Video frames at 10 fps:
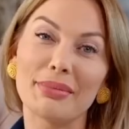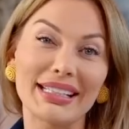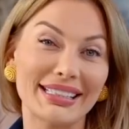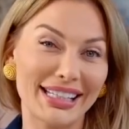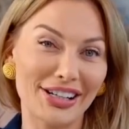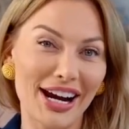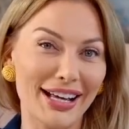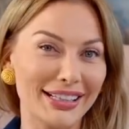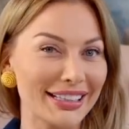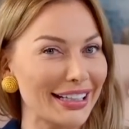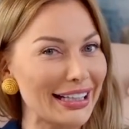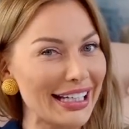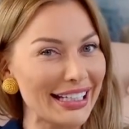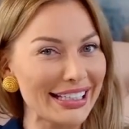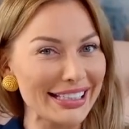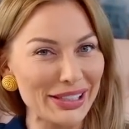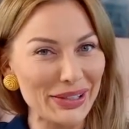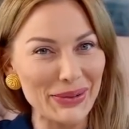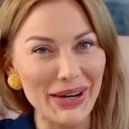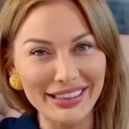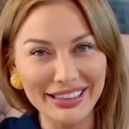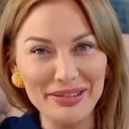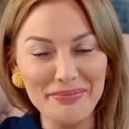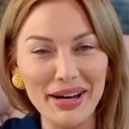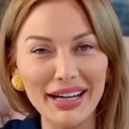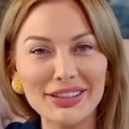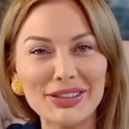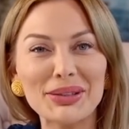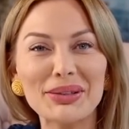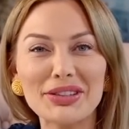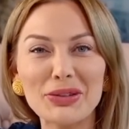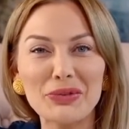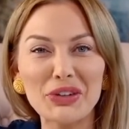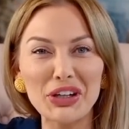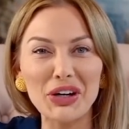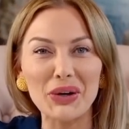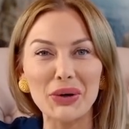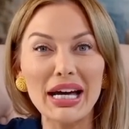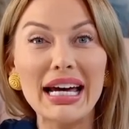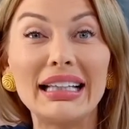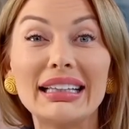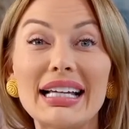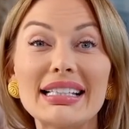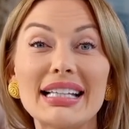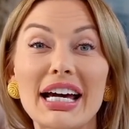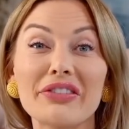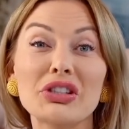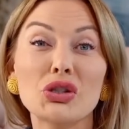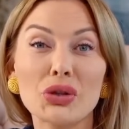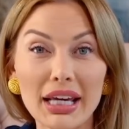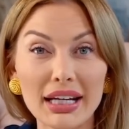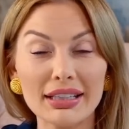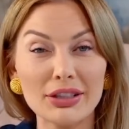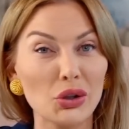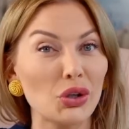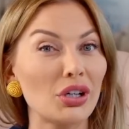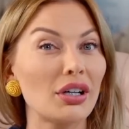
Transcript: My dear elegant ladies, welcome back to a new video. Let's dive straight into